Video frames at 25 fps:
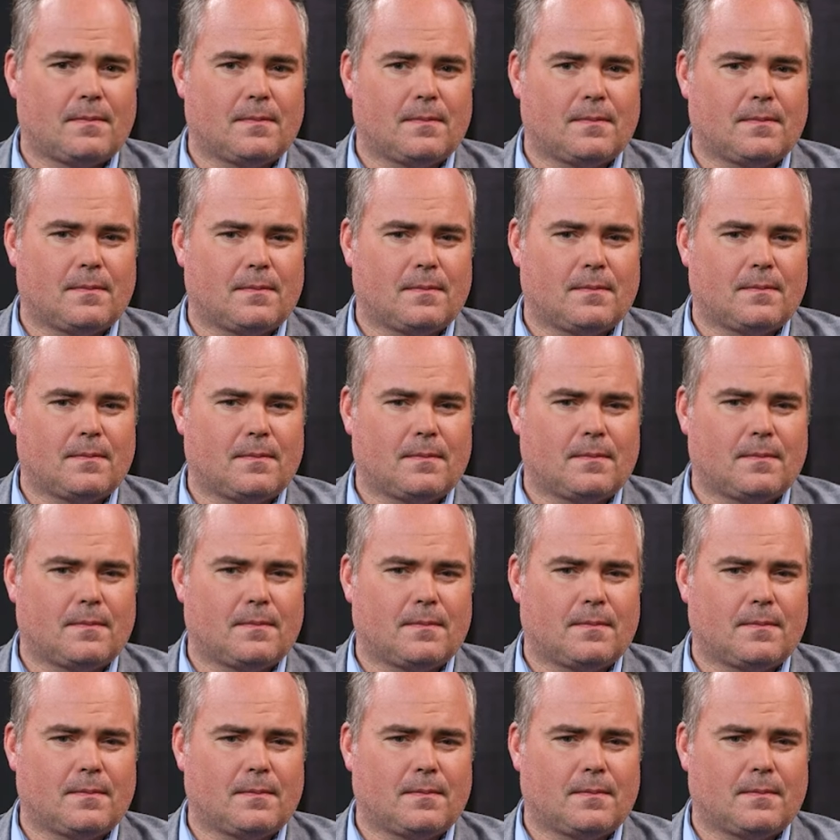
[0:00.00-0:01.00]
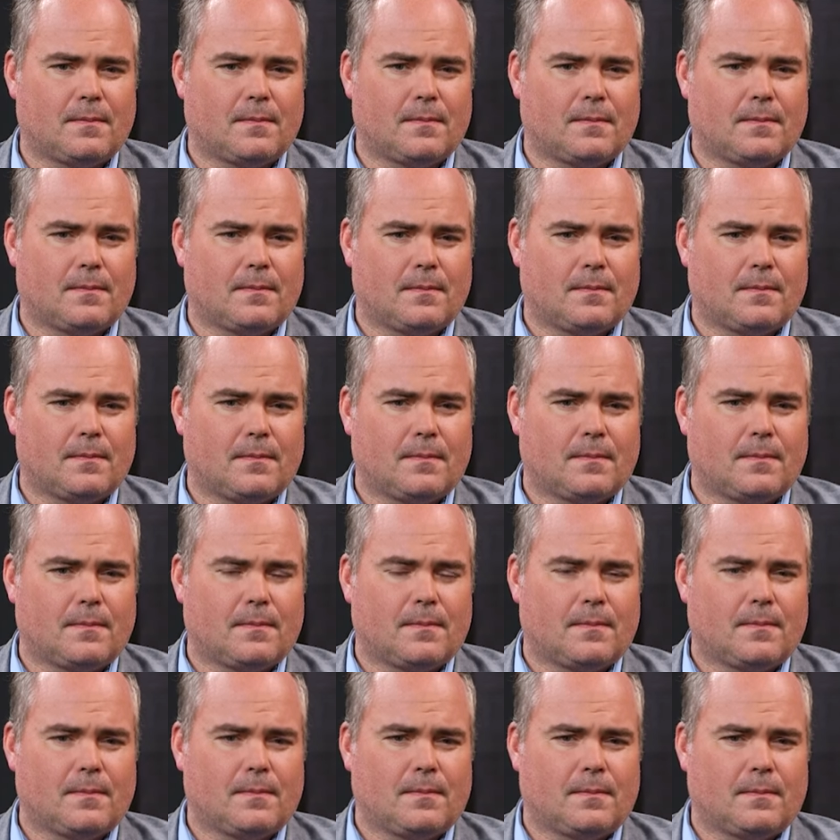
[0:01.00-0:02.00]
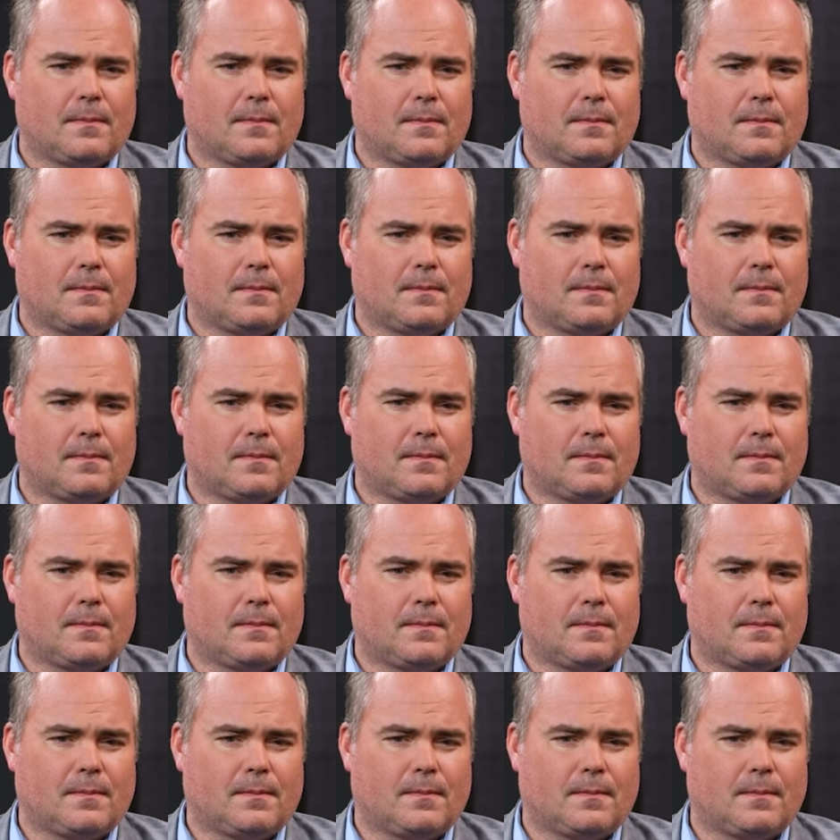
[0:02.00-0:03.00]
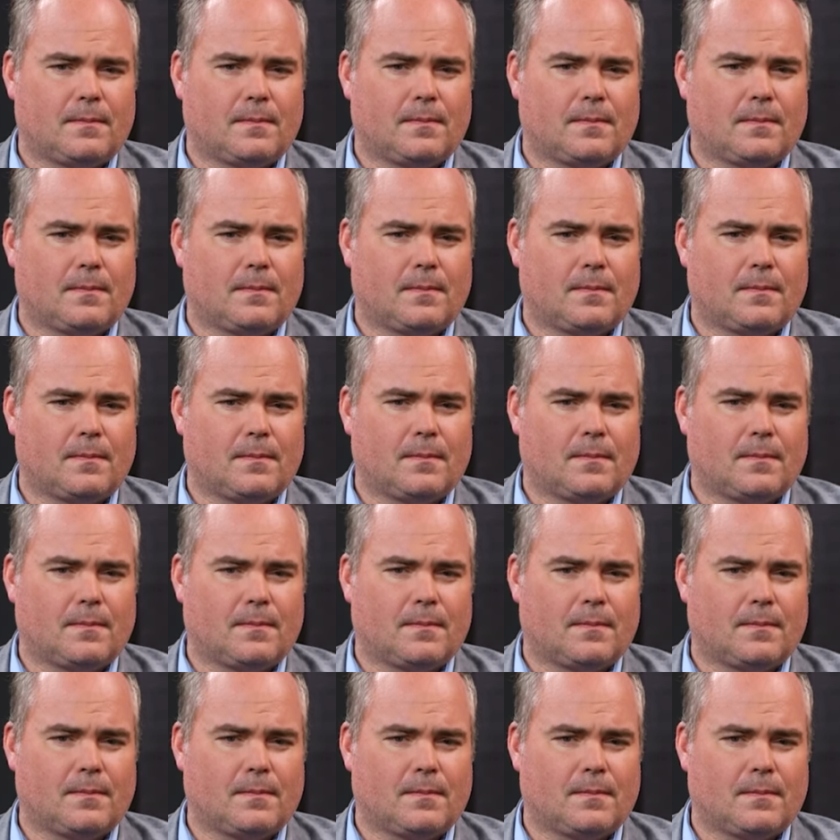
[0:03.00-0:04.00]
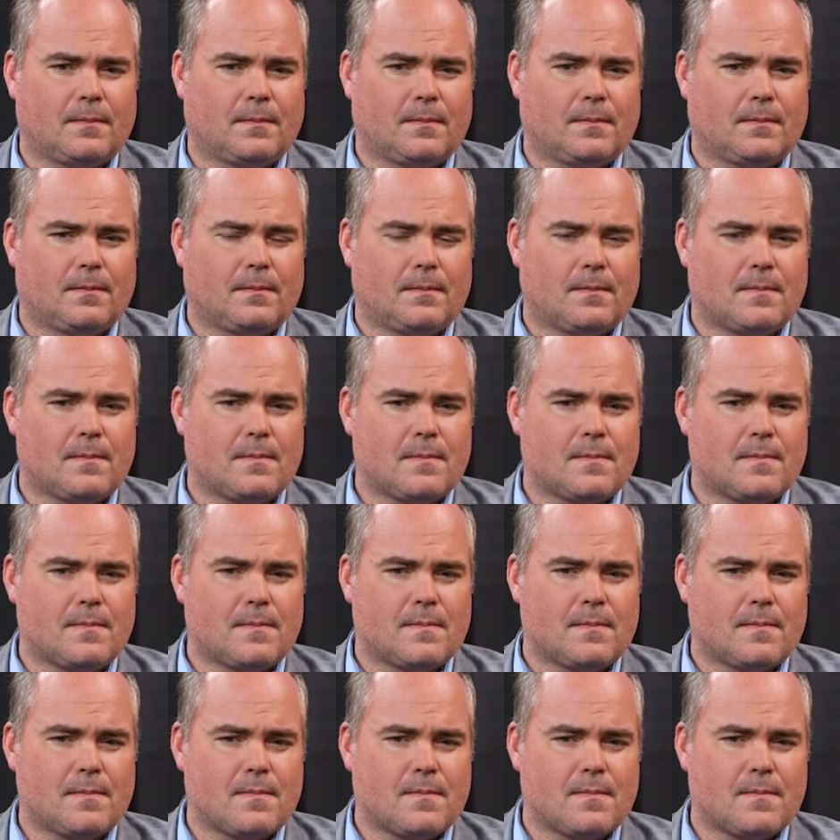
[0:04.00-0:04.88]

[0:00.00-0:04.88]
No words are spoken by the person on screen.